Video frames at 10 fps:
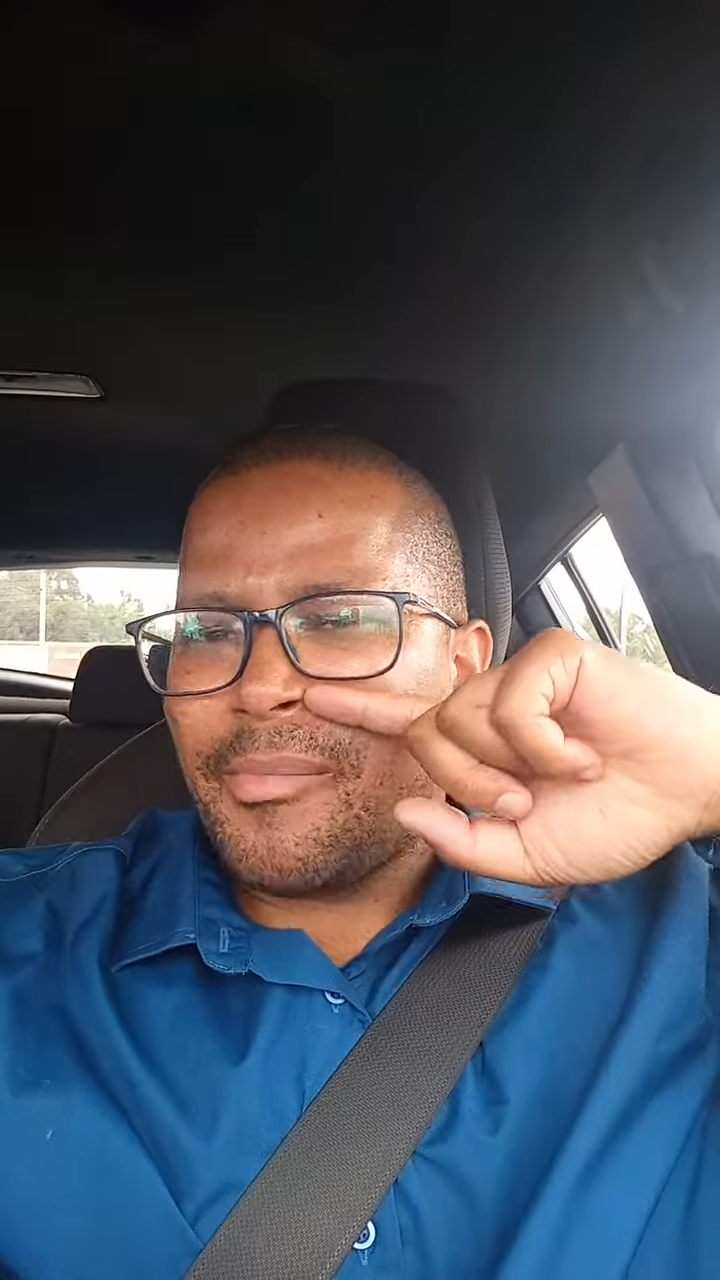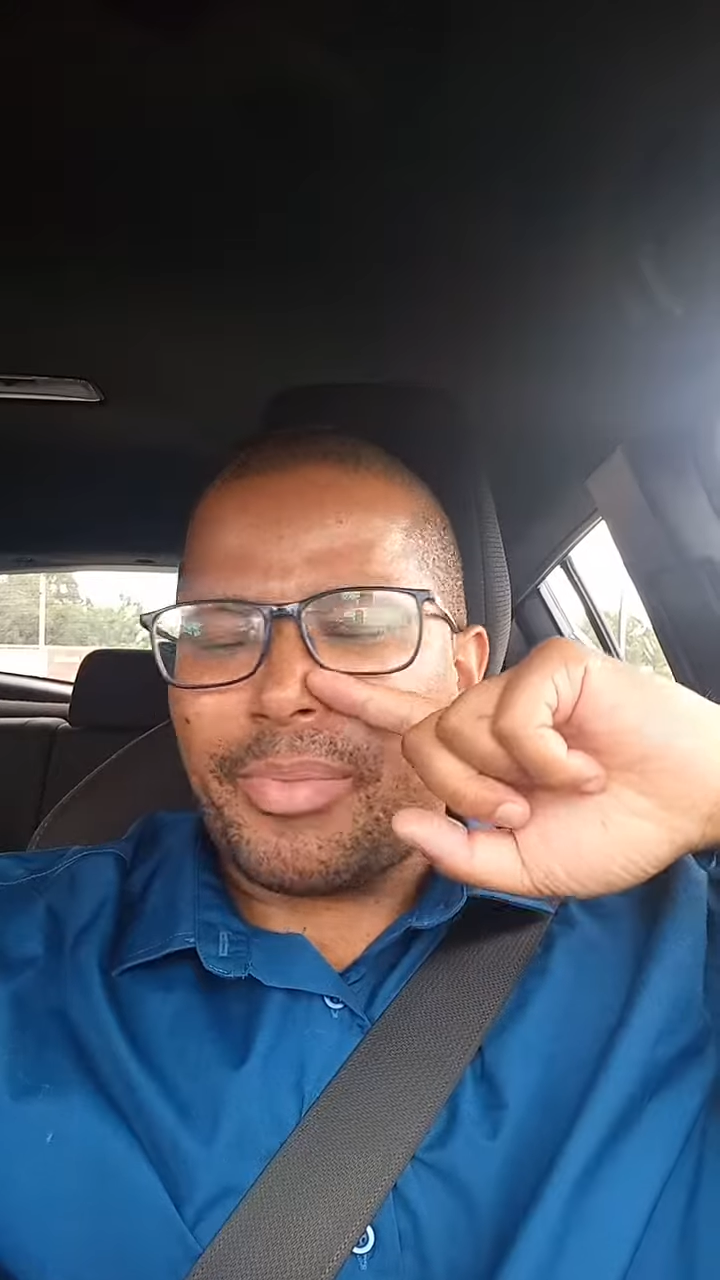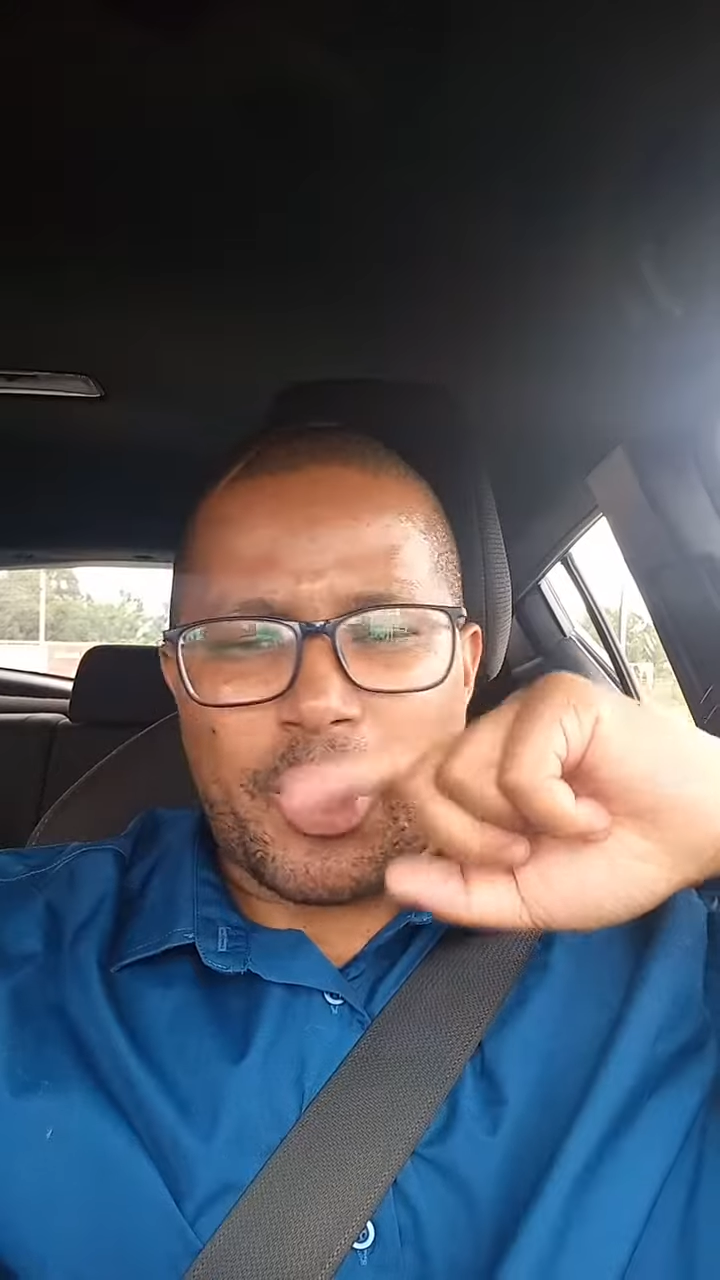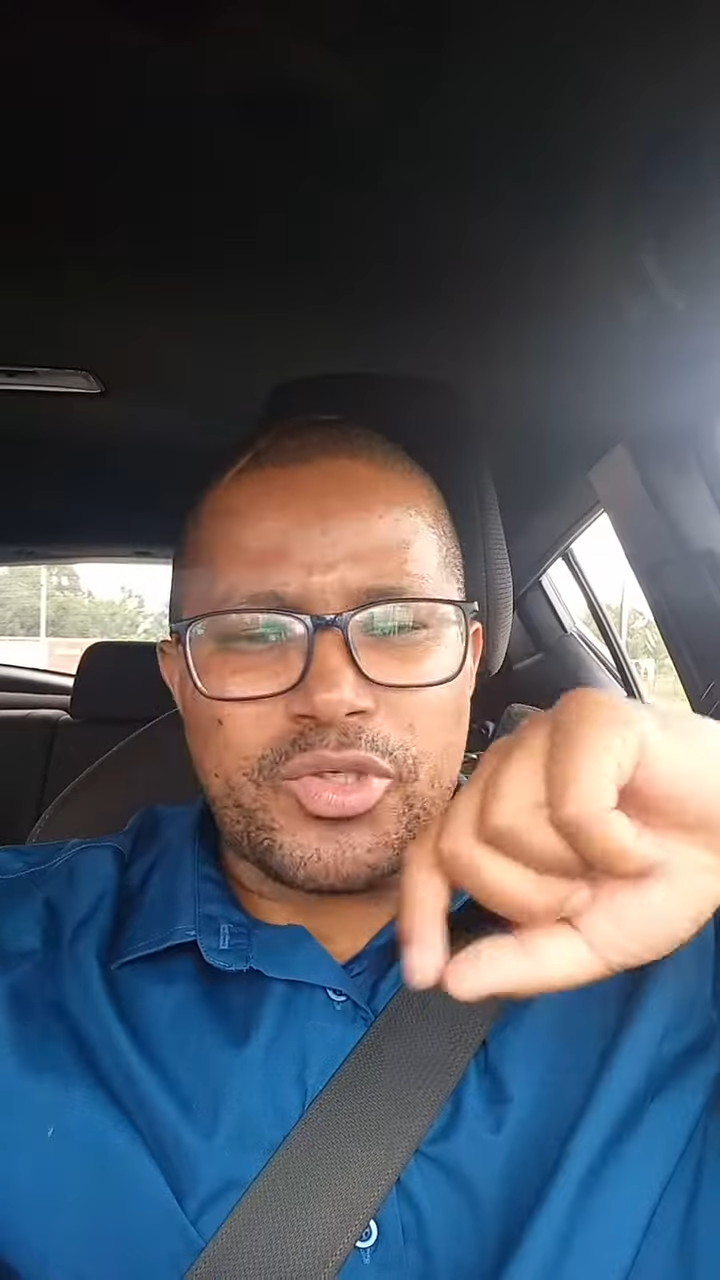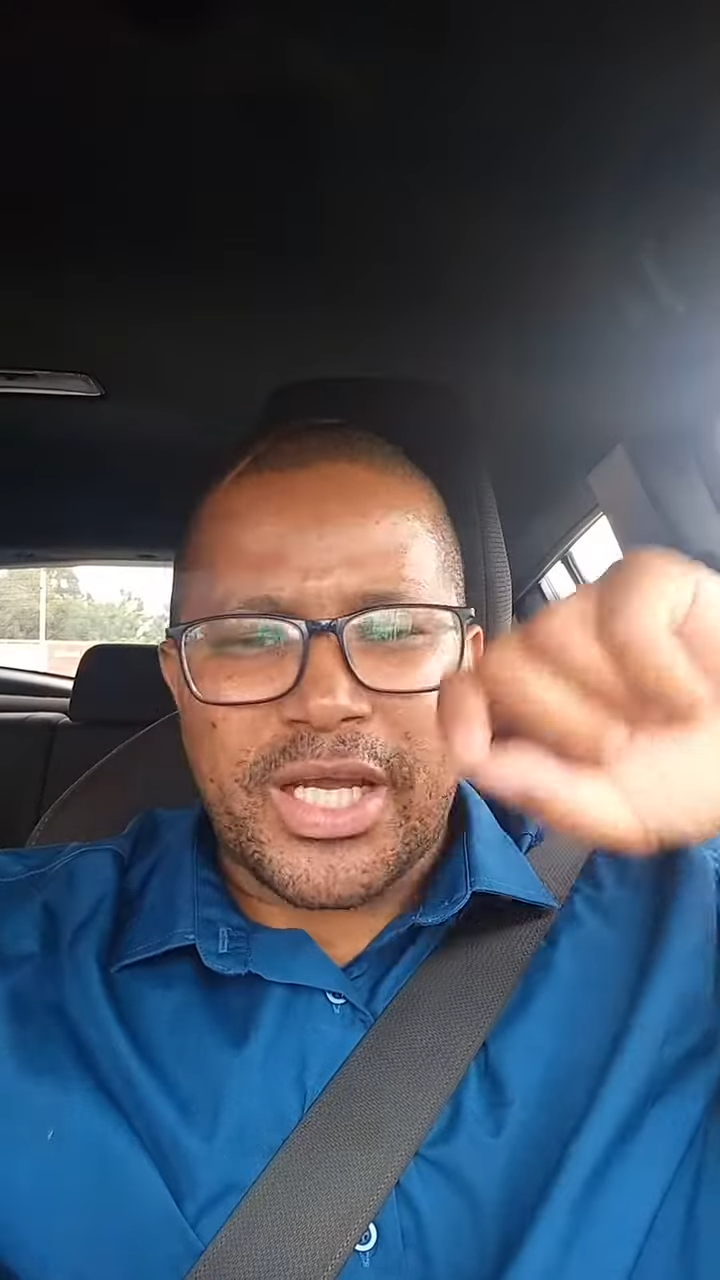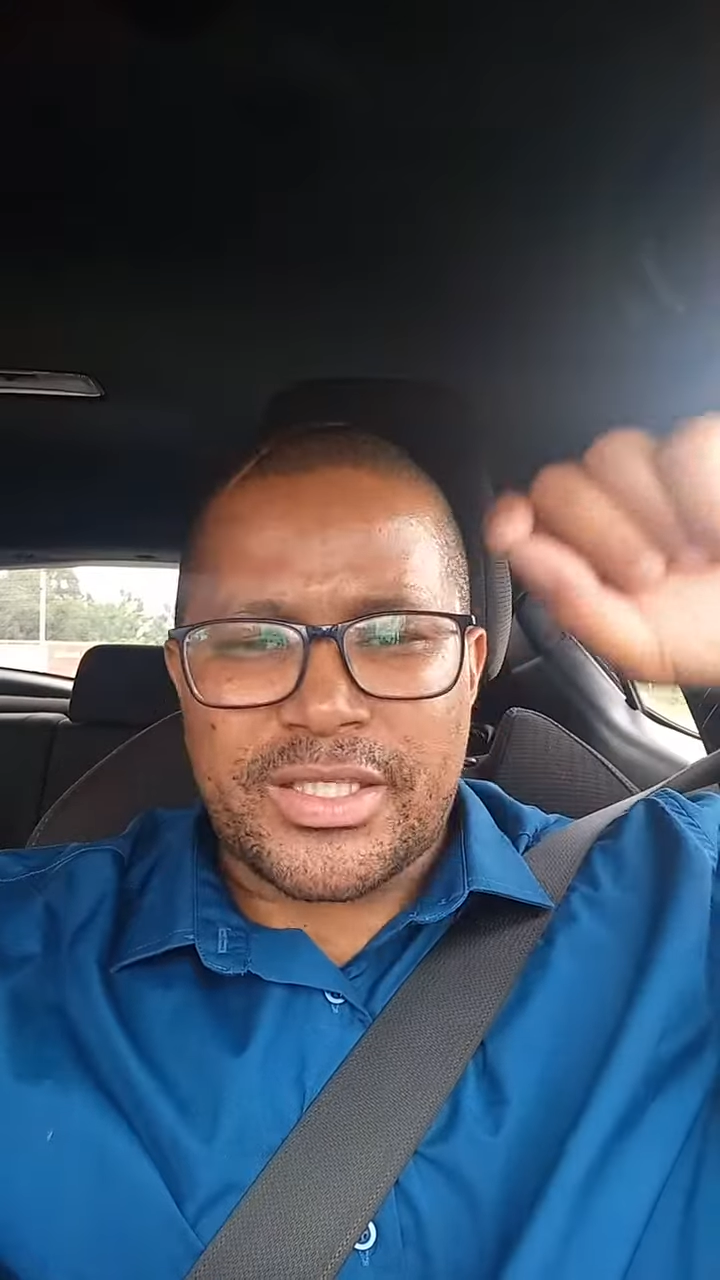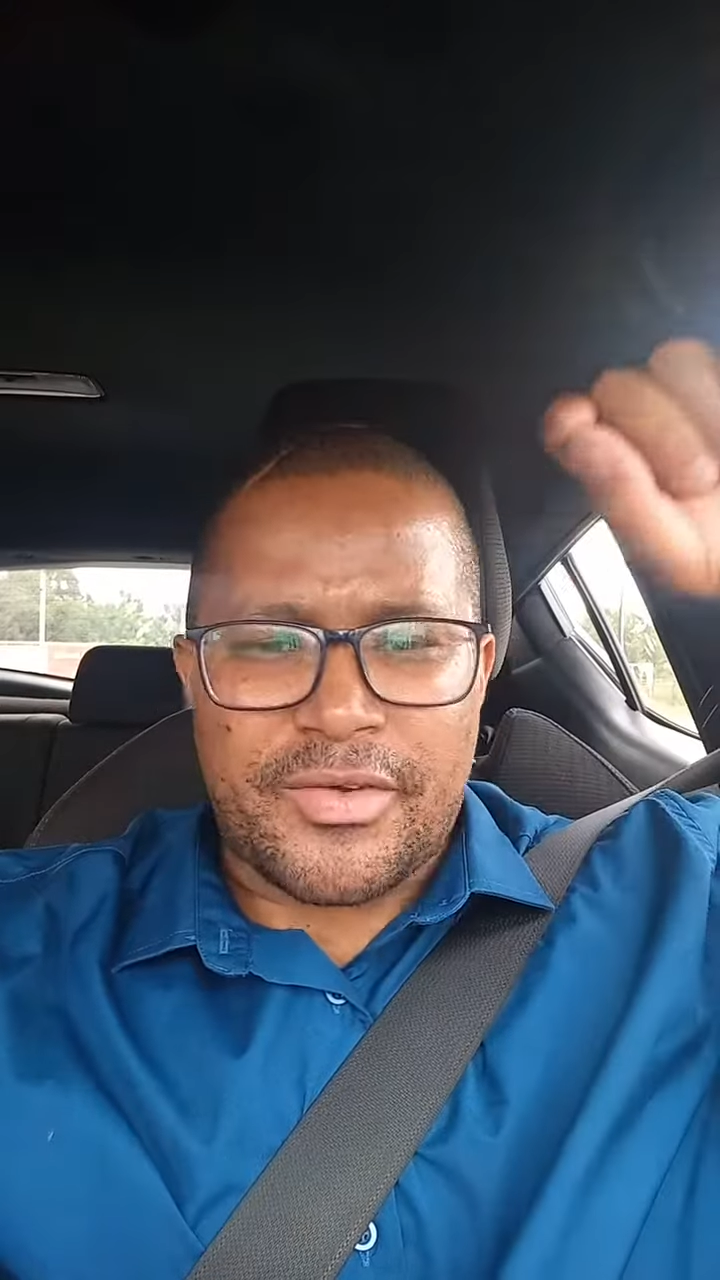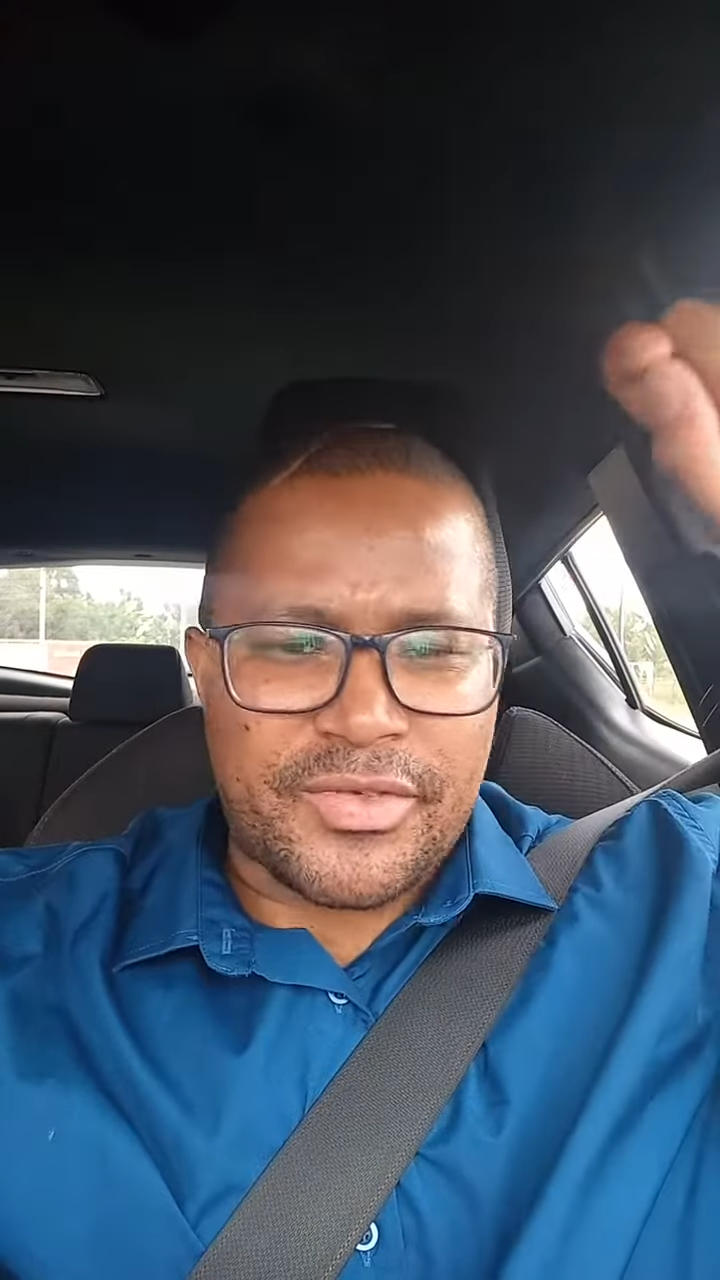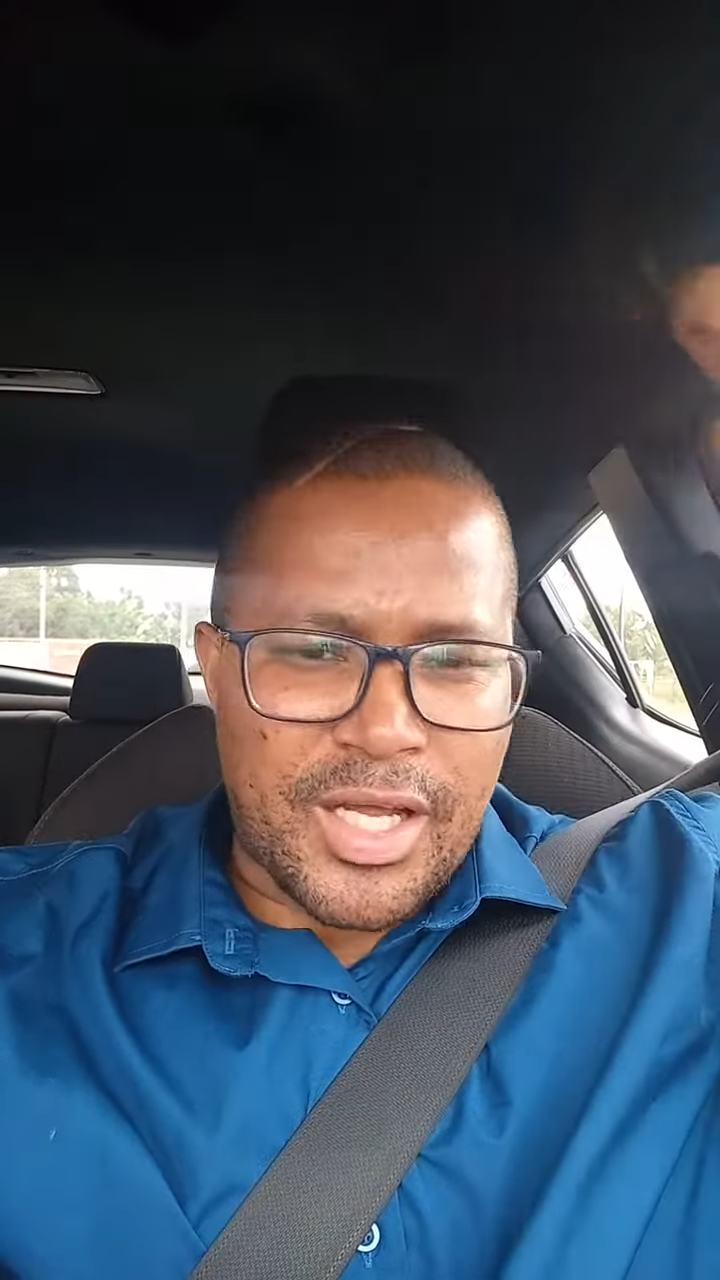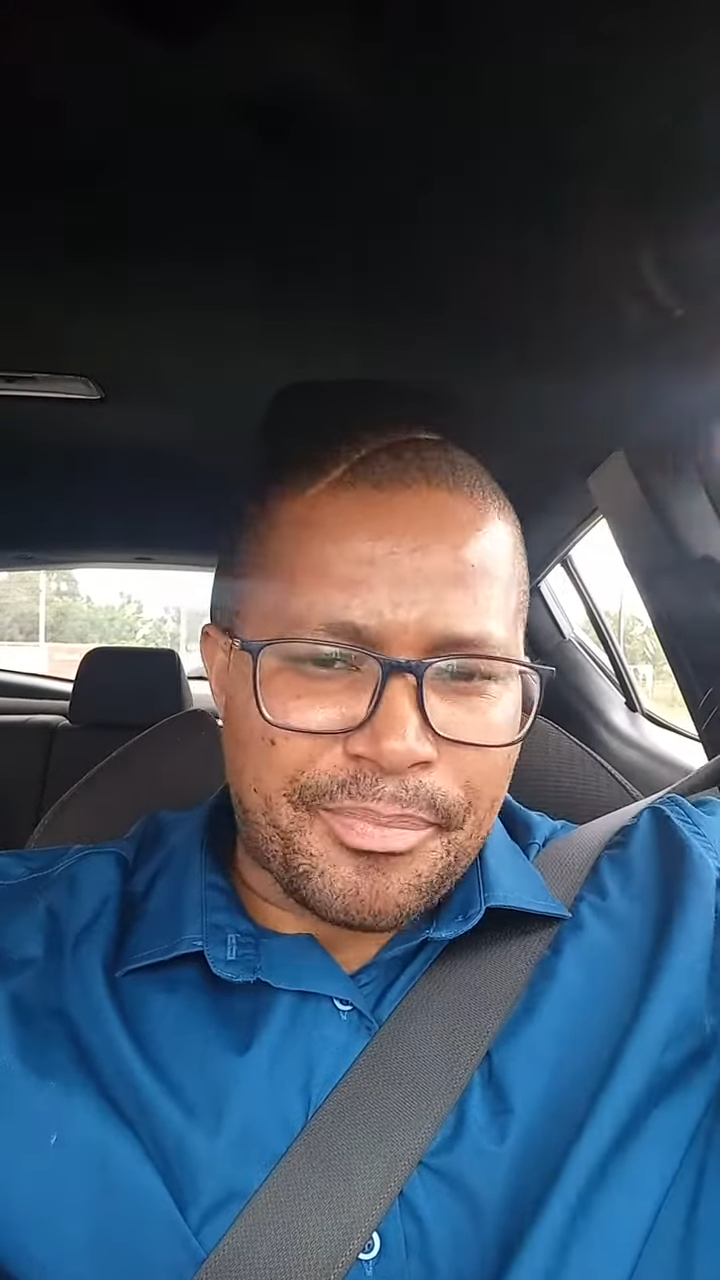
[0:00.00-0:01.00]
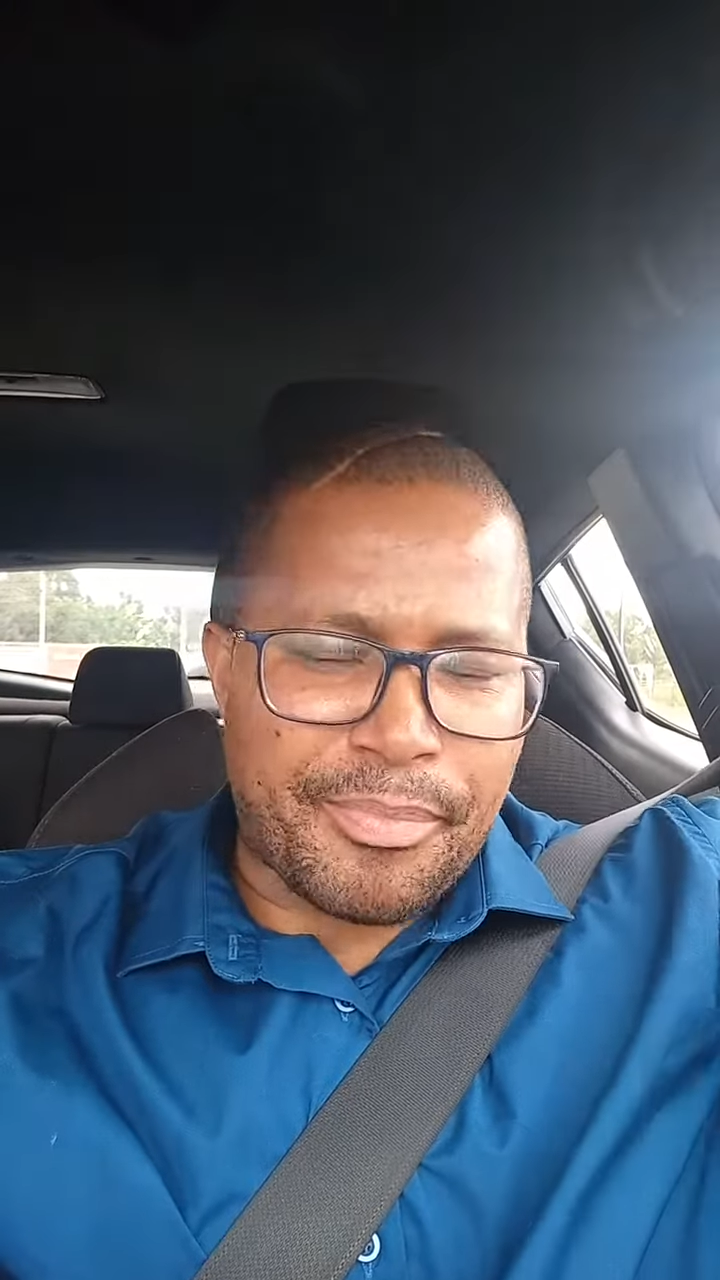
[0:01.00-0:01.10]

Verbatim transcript: project after